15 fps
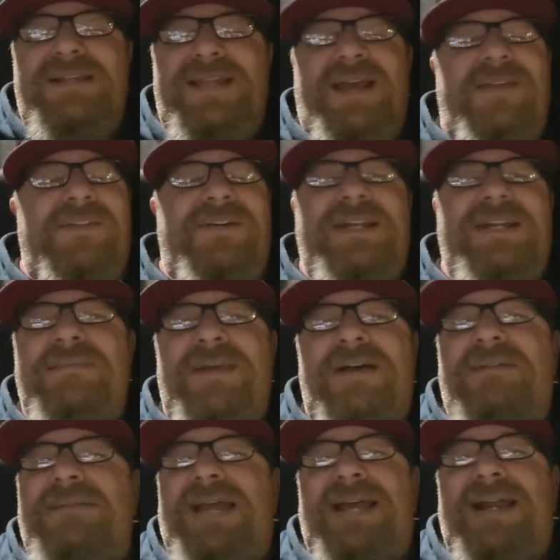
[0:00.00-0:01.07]
The other
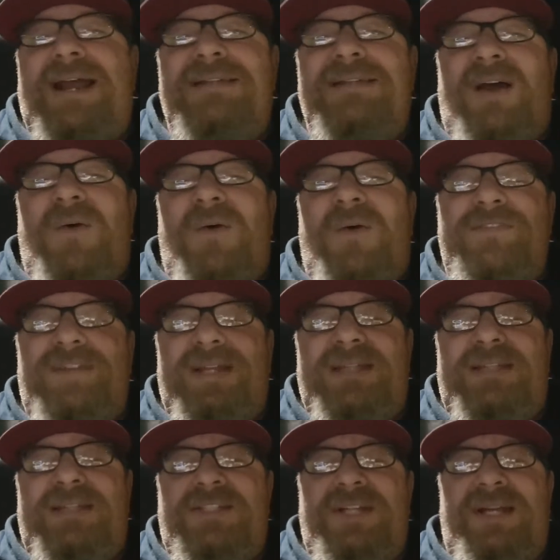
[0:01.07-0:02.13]
email, man, I always
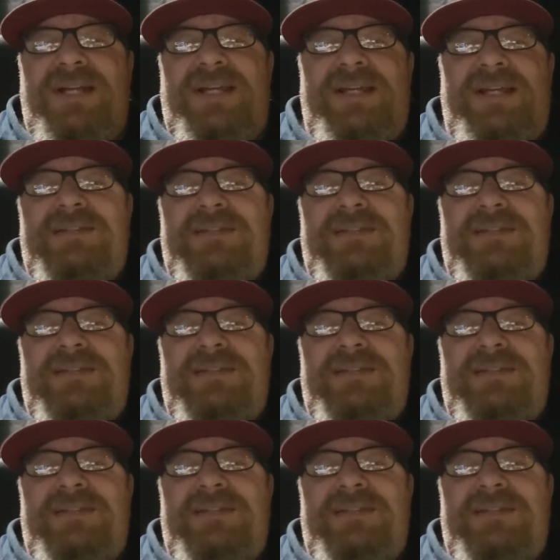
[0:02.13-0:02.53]
forget to check it.